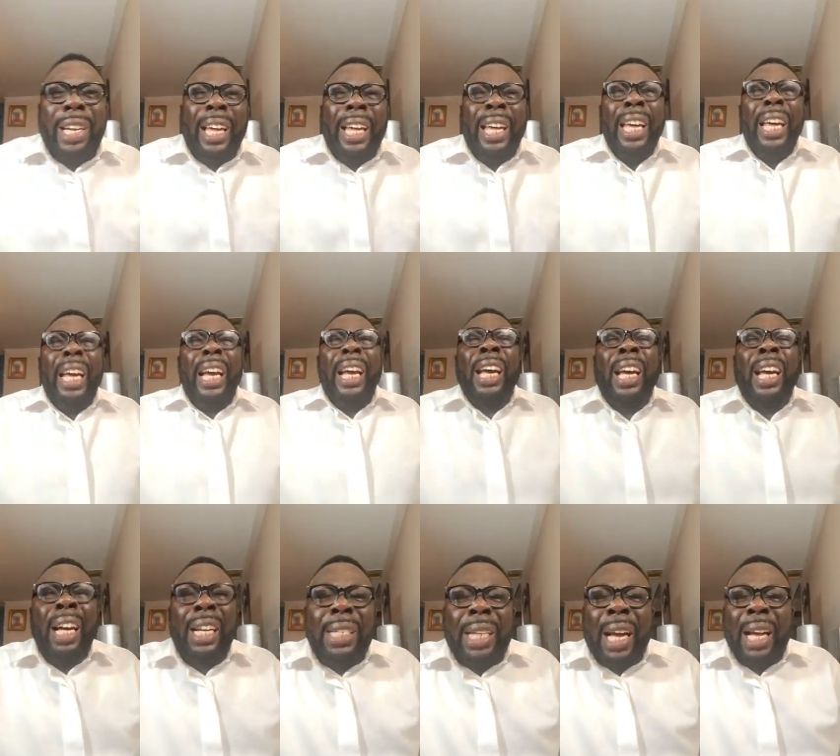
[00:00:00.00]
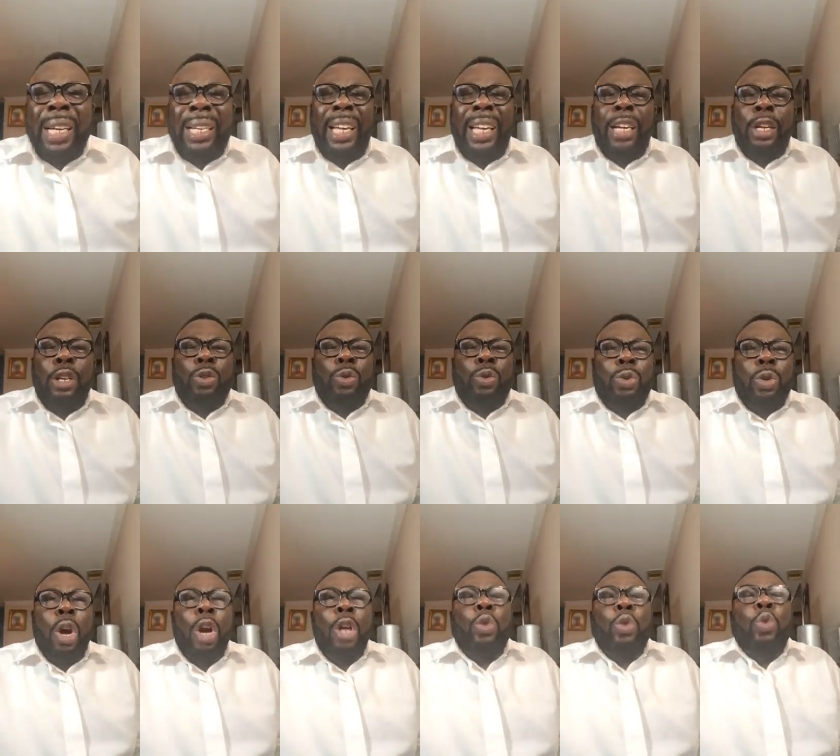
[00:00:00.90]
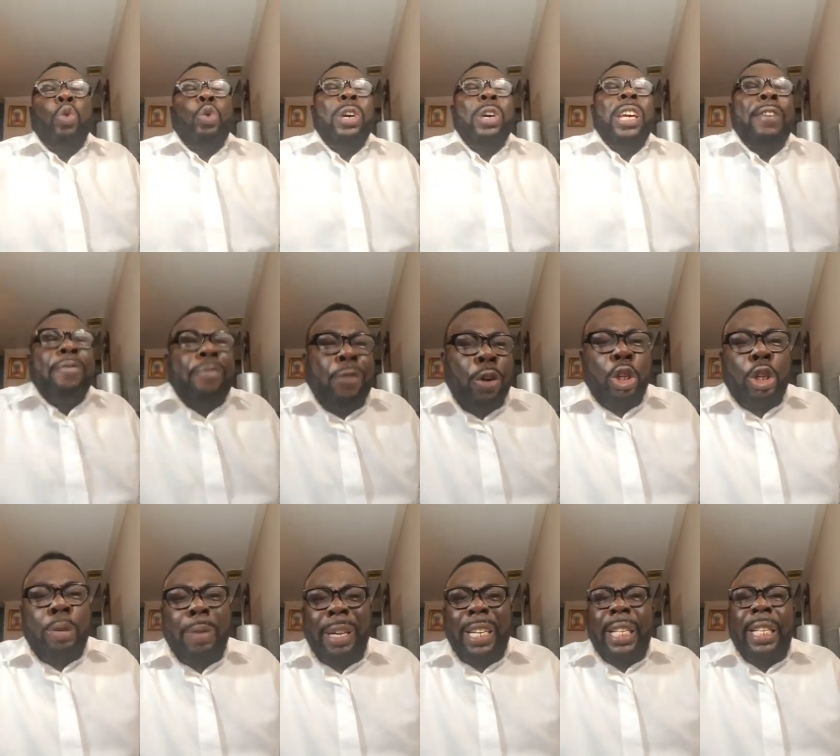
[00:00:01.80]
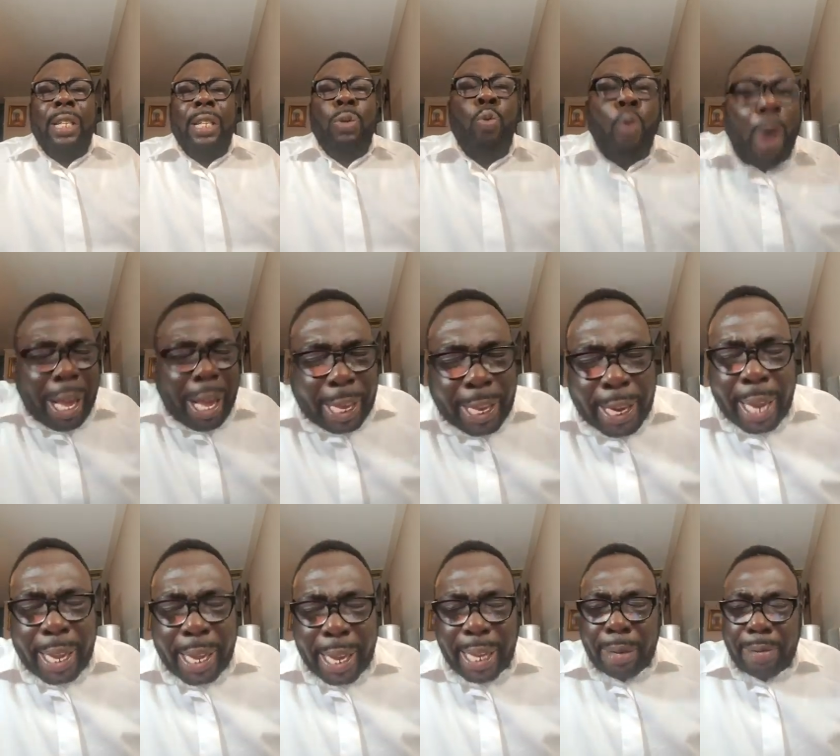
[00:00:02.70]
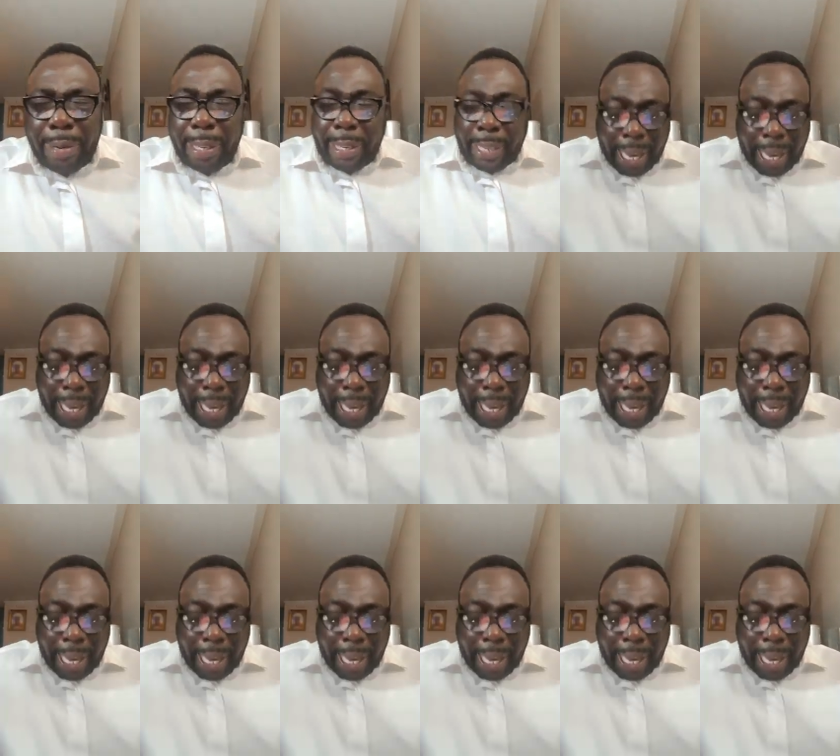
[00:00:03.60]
that is two evil spirits is working against me.